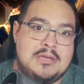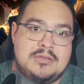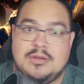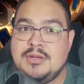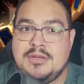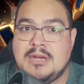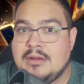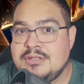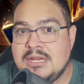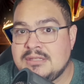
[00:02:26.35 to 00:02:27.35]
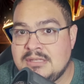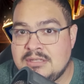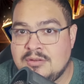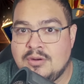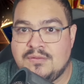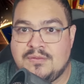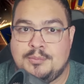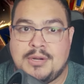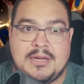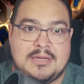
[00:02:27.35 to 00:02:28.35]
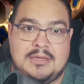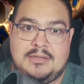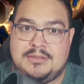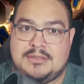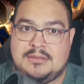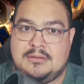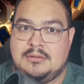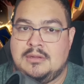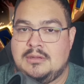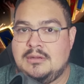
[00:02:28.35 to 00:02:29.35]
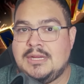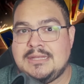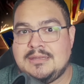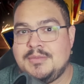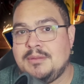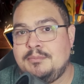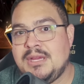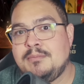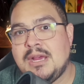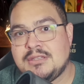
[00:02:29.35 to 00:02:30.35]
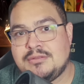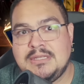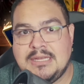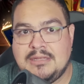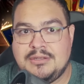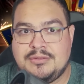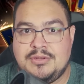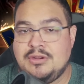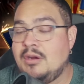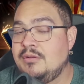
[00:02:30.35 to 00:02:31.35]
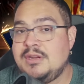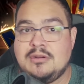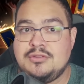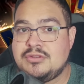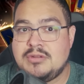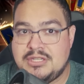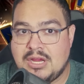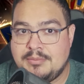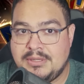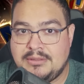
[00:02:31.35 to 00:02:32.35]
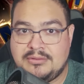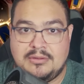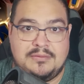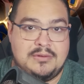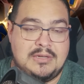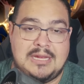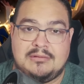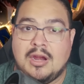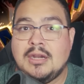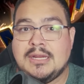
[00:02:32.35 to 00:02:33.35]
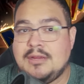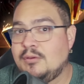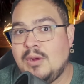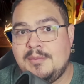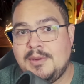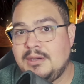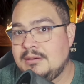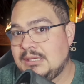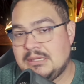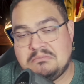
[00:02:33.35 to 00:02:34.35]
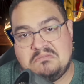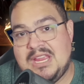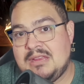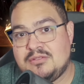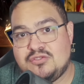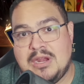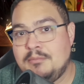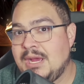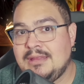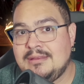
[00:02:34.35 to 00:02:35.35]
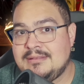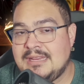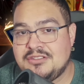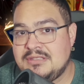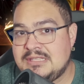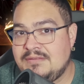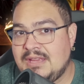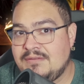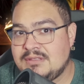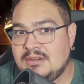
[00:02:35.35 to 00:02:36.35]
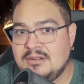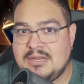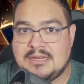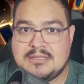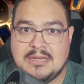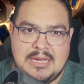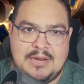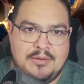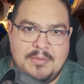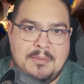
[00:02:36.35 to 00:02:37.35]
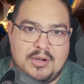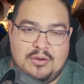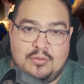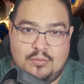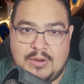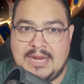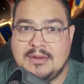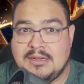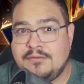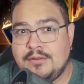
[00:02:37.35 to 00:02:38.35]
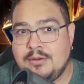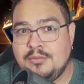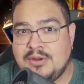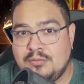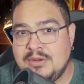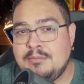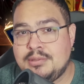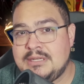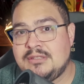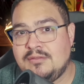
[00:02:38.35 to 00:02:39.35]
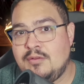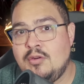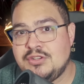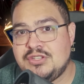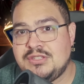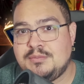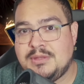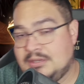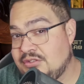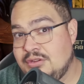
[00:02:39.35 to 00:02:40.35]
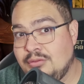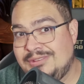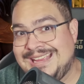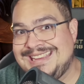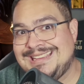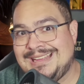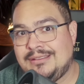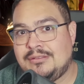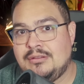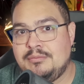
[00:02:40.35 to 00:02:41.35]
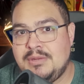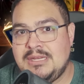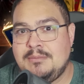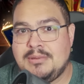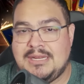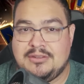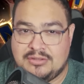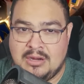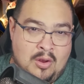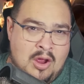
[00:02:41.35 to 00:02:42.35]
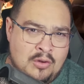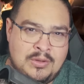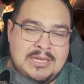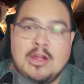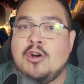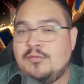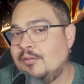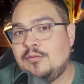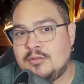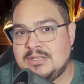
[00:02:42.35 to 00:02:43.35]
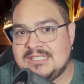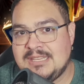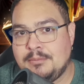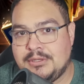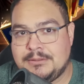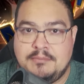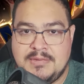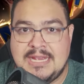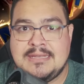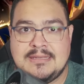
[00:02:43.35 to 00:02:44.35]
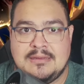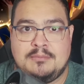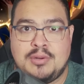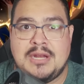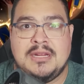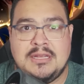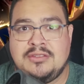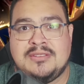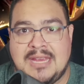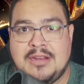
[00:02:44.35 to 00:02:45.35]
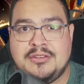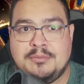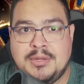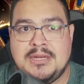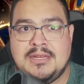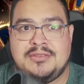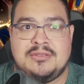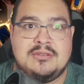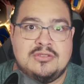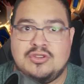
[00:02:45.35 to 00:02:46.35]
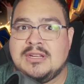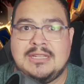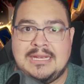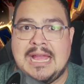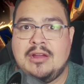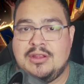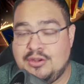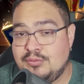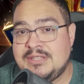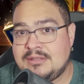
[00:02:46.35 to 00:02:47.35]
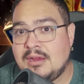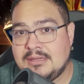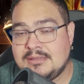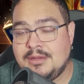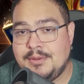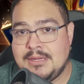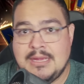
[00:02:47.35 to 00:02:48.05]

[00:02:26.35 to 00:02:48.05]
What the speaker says: Join your LGS Discord for product alerts. Look at some of the big box retailers when you're already grocery shopping. So if you're at Target or Walmart, hey, drop by the section, see if they have starter decks. And remember, Riot confirmed the reprints of Origins, but there's no date yet. So many players are really hopeful for December. Yes, product is scarce, but it's trickling out and the restock is coming.